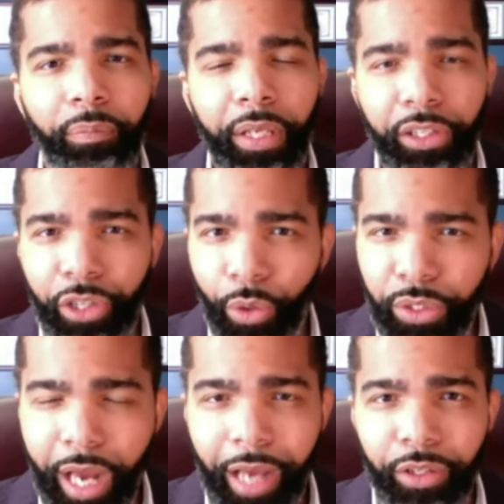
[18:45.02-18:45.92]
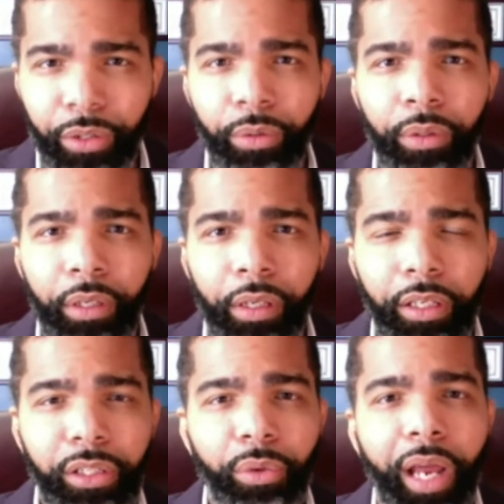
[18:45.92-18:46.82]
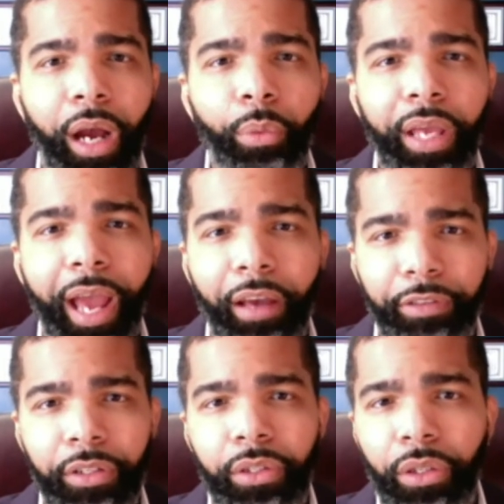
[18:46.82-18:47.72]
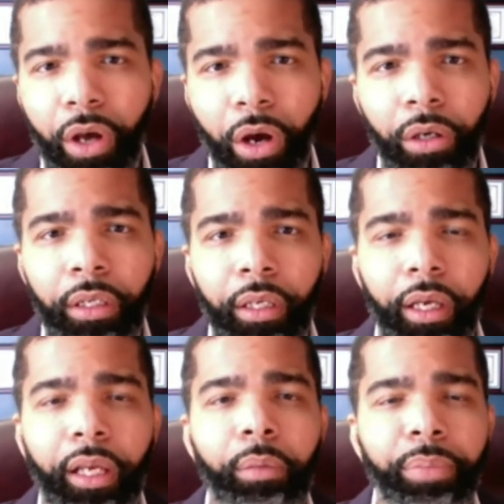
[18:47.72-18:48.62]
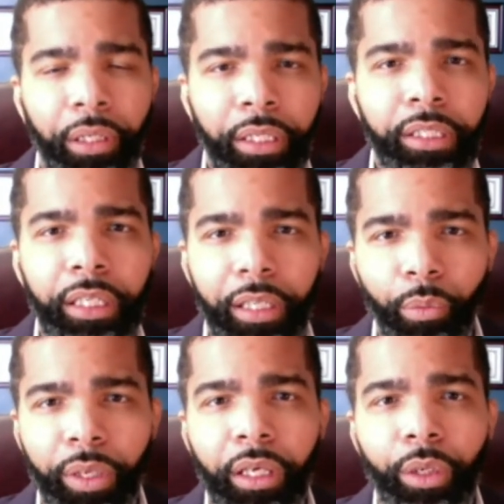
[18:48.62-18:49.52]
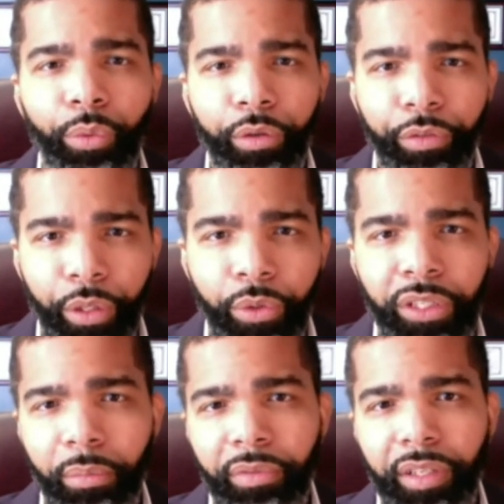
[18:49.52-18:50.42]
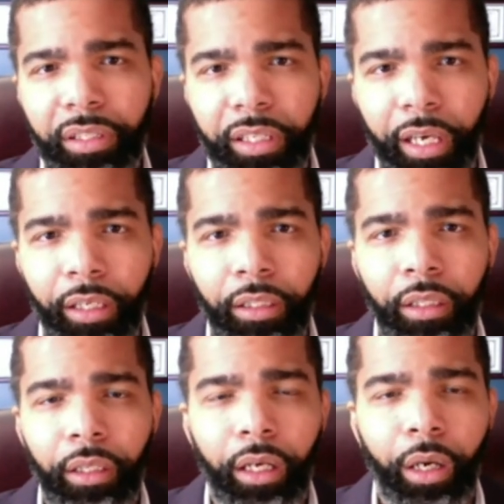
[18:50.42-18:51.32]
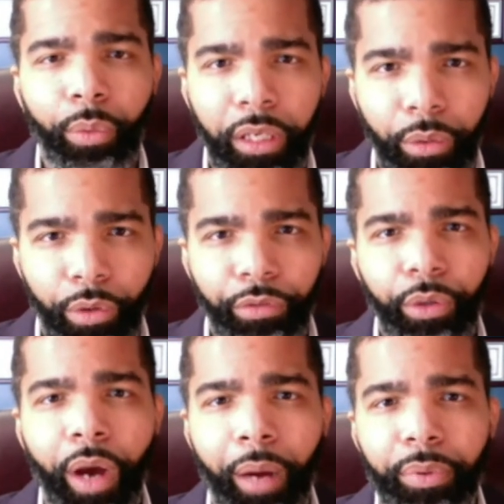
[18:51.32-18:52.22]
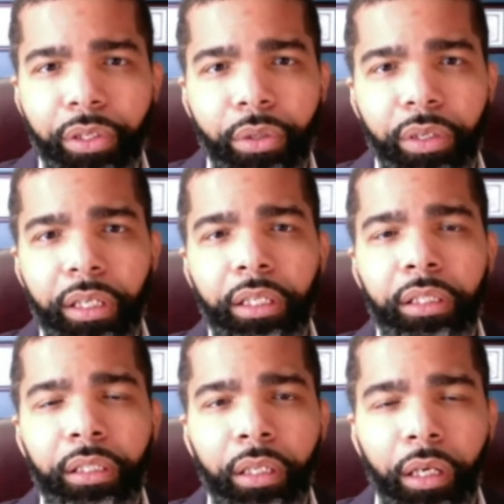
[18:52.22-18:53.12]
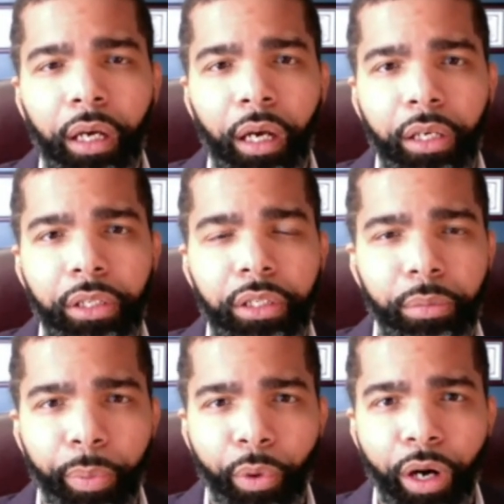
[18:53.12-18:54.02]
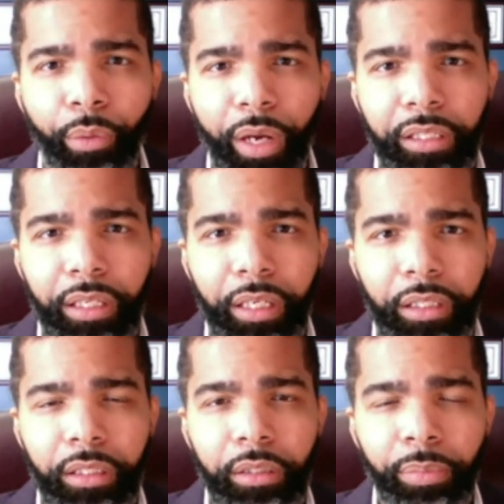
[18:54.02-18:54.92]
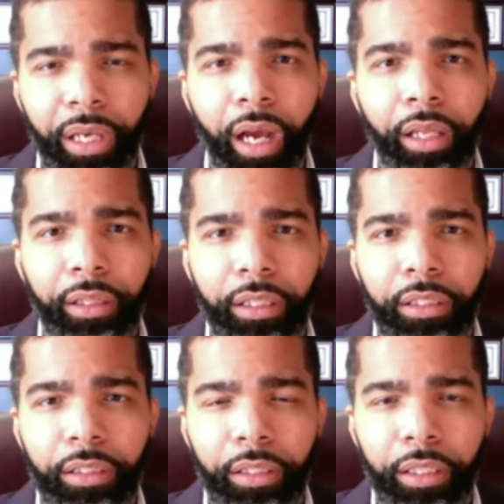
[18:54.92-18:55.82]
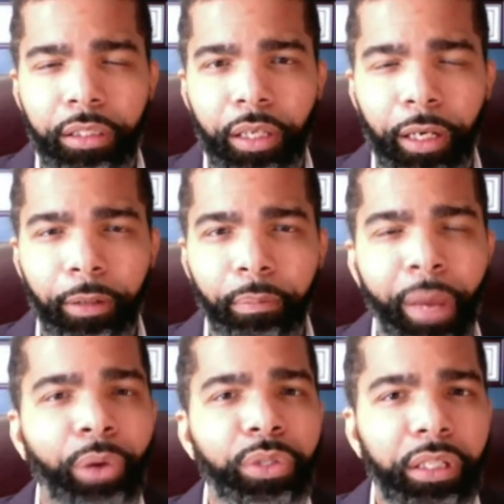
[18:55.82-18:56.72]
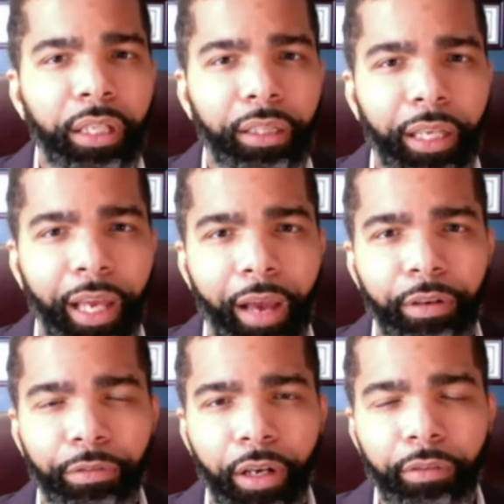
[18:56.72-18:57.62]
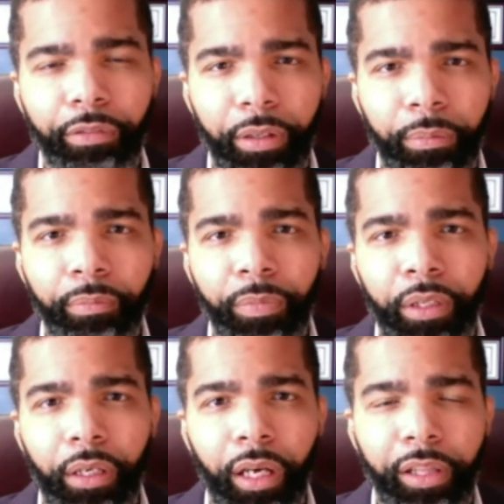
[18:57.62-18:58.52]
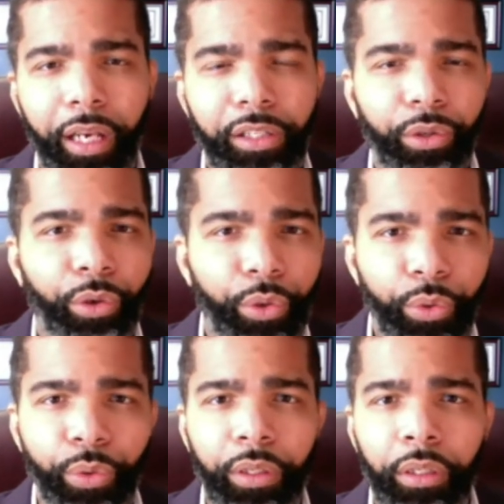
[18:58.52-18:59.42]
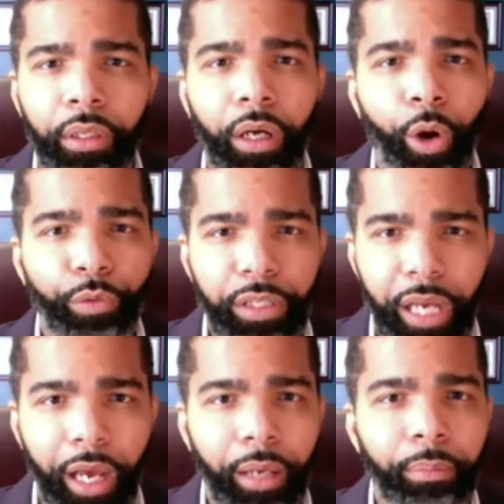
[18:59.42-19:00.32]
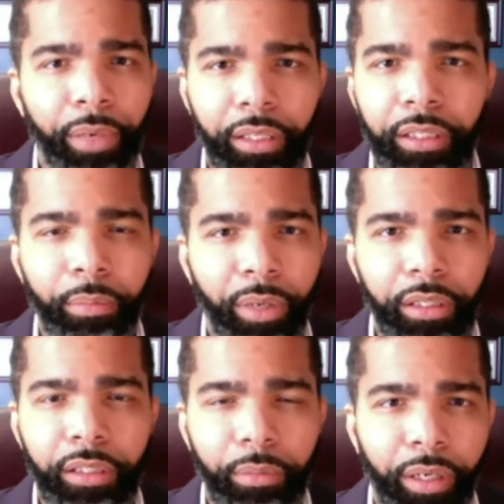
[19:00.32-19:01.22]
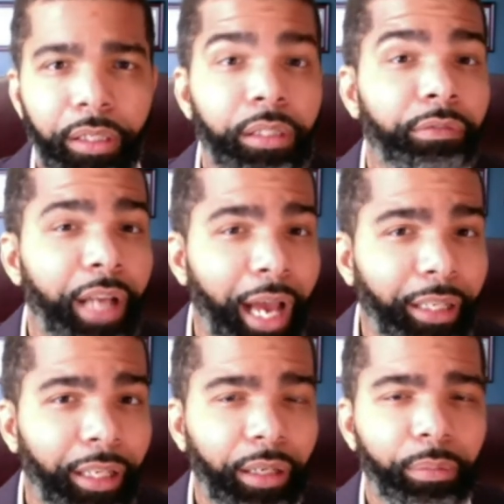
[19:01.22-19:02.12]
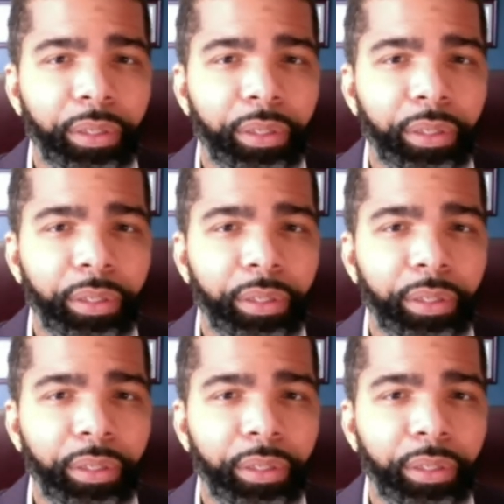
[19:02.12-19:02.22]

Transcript: he chose not to. And so now we have into law an ability that we can review some of this debt. We can review opportunities to support our residents beyond this mountain that they have in front of them that has accrued over time, months and months and months of not getting a